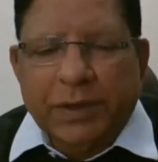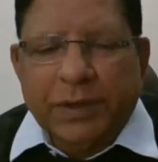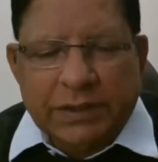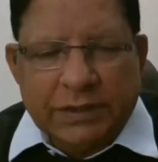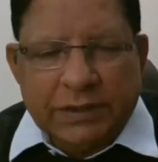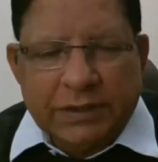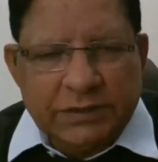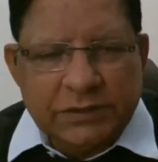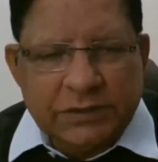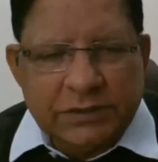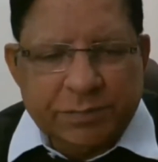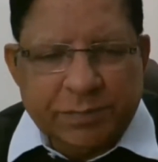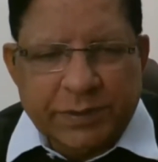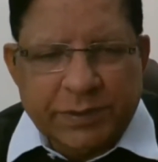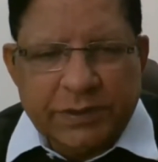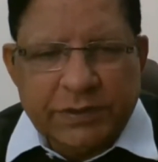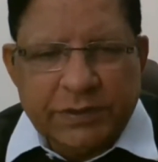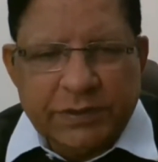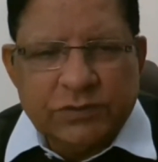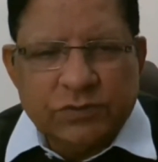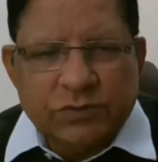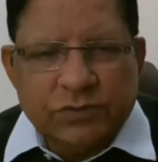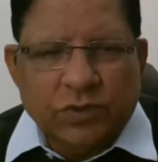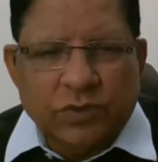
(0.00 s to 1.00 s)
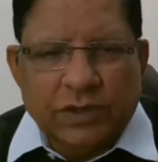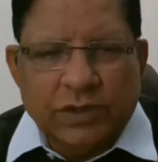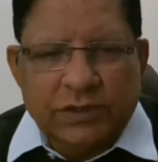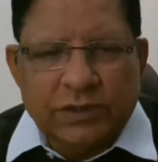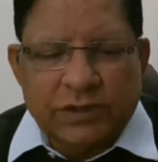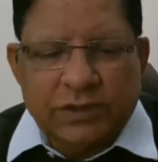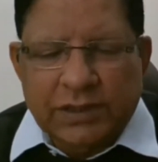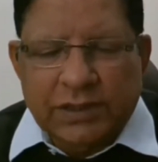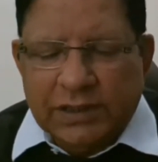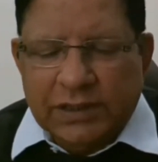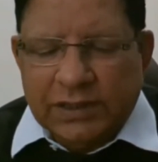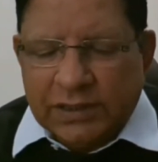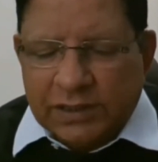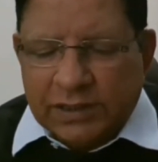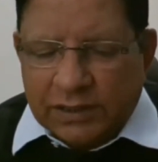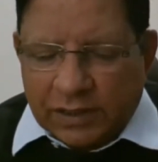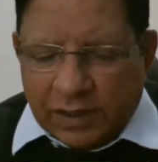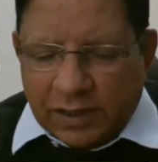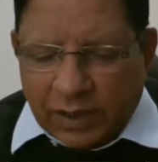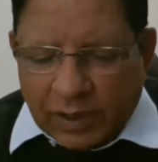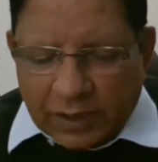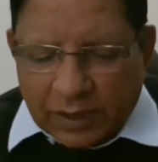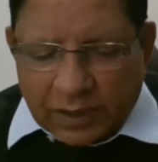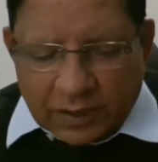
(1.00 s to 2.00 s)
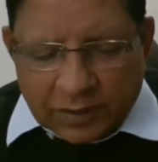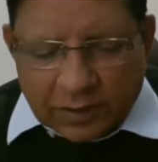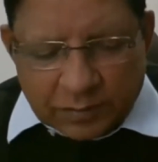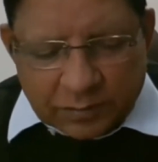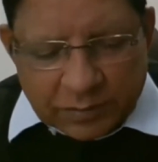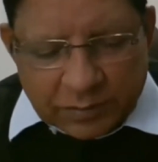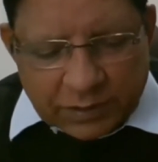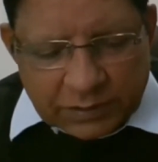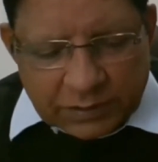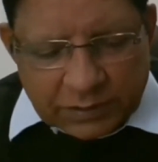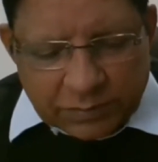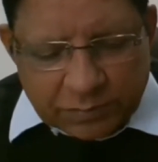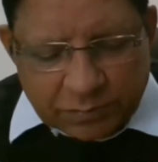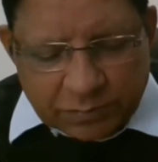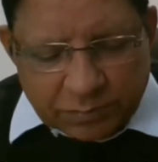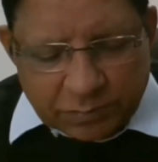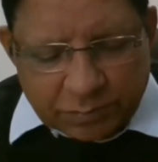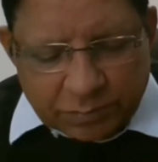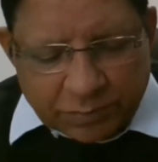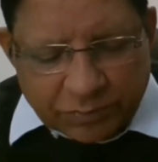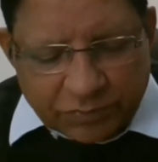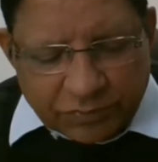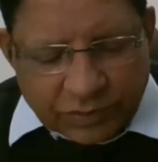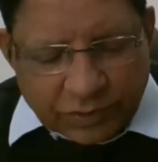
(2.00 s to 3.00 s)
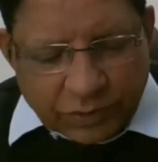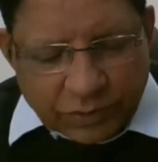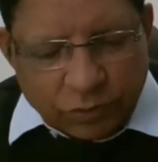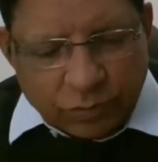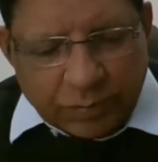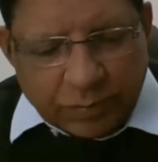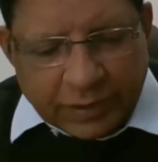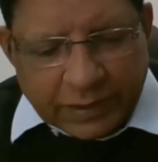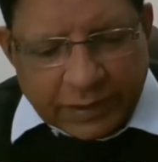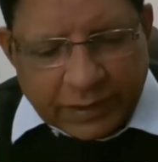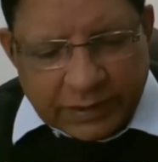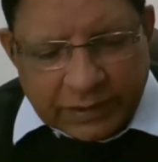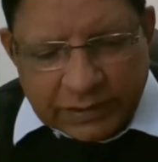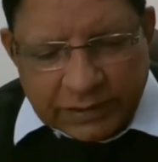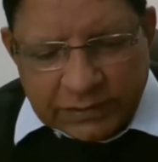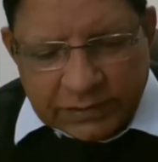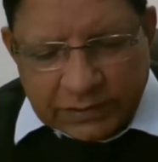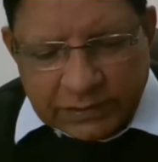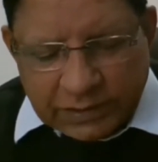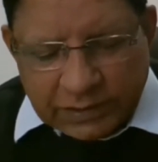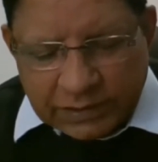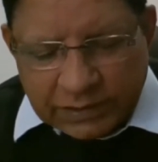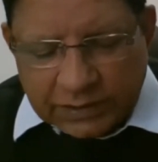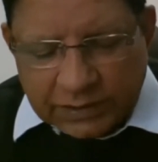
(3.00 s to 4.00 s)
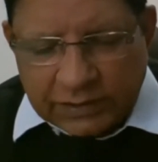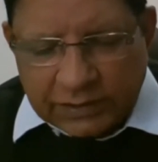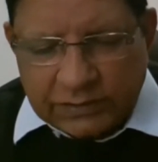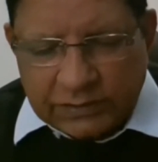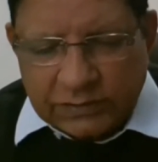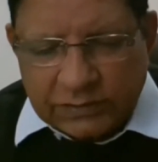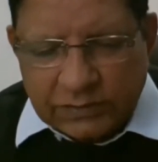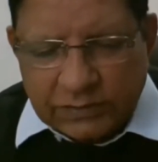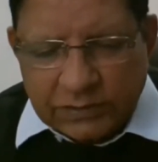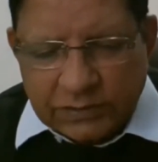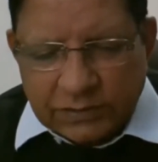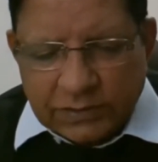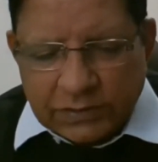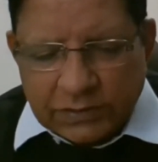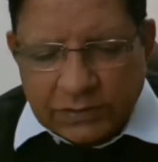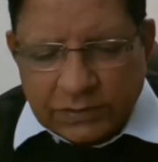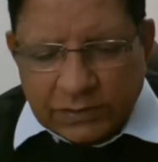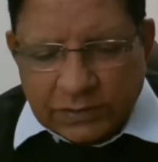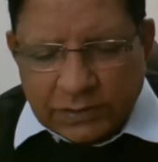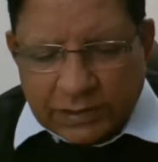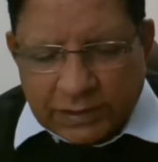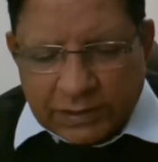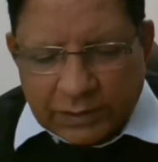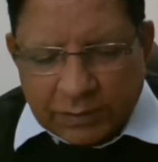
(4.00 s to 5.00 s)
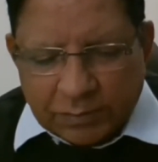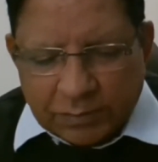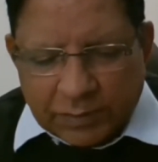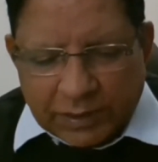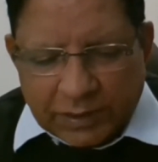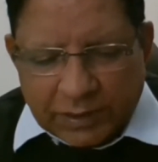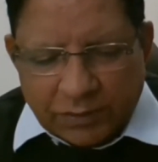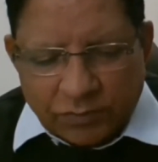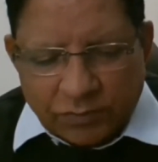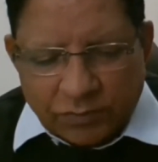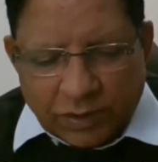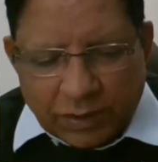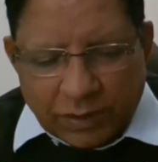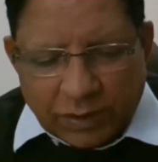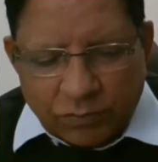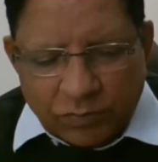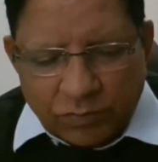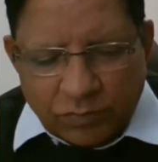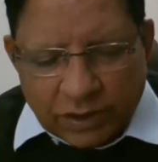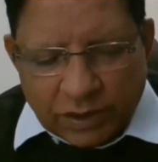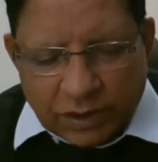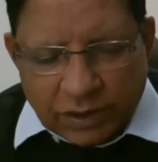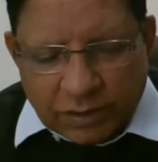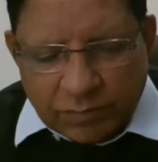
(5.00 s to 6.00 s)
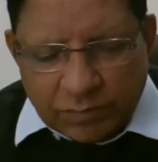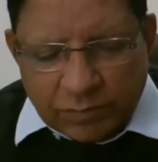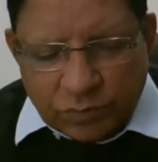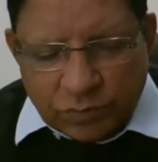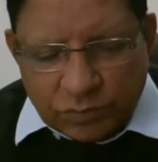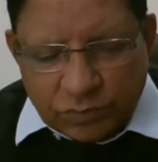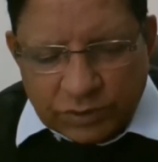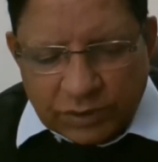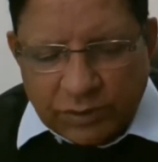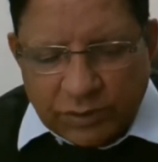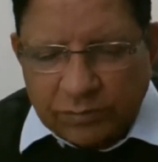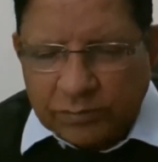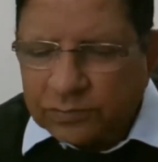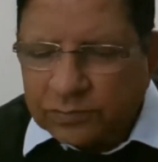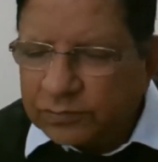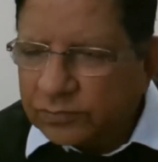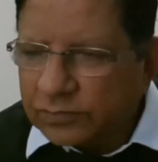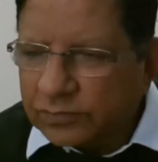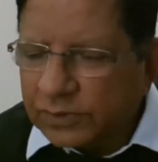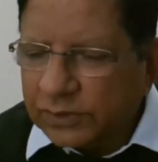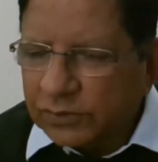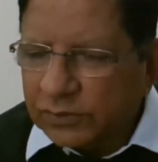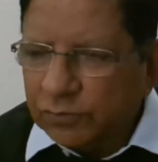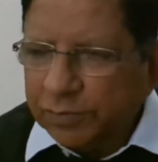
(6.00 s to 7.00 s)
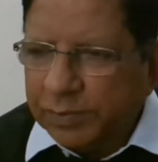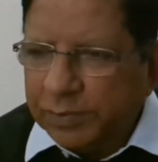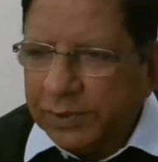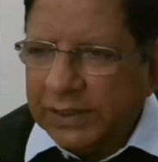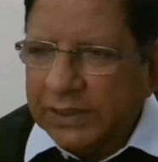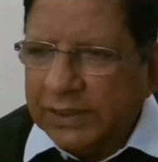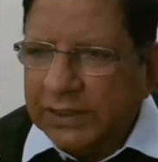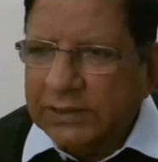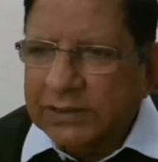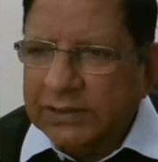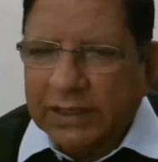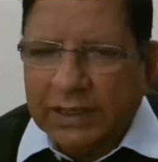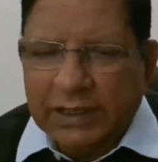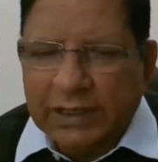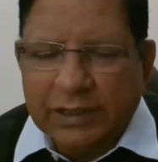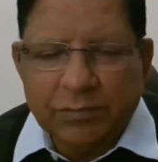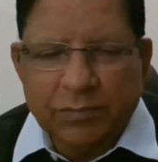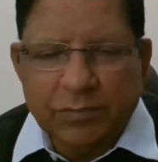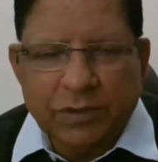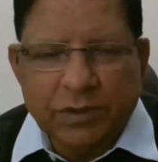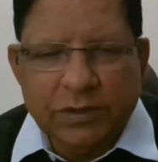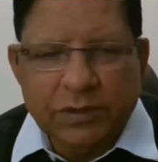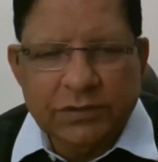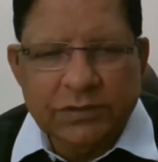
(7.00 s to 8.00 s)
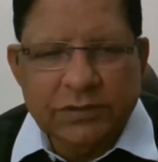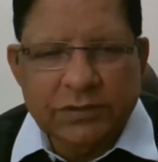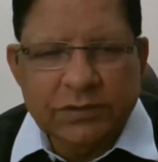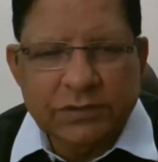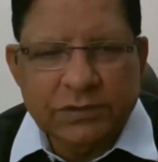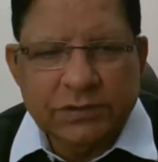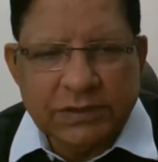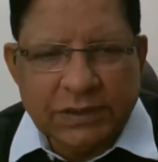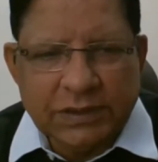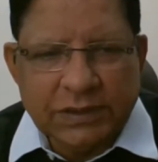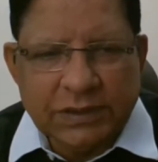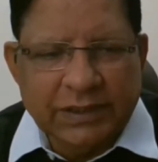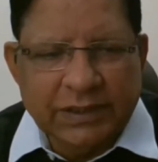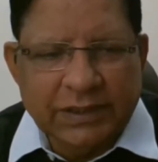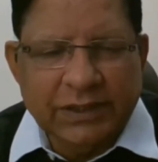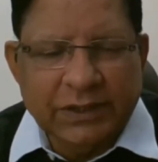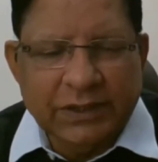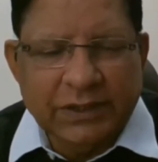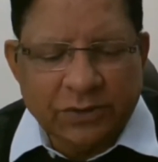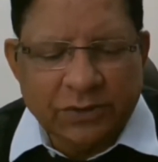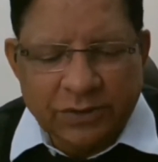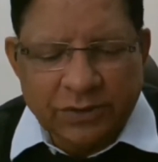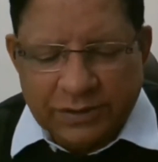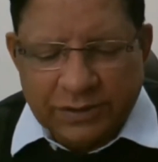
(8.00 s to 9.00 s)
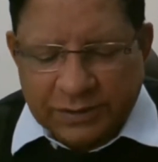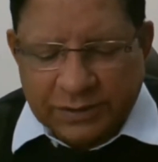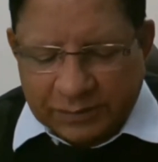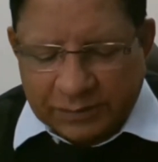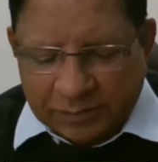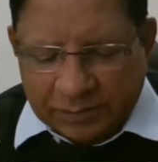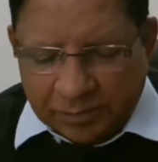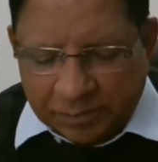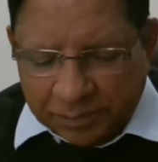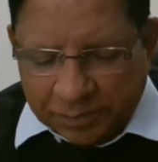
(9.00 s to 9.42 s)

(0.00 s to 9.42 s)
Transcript: participants who are there, the fellow banker colleagues, and my warm welcome to them, sparing time on Sunday holiday.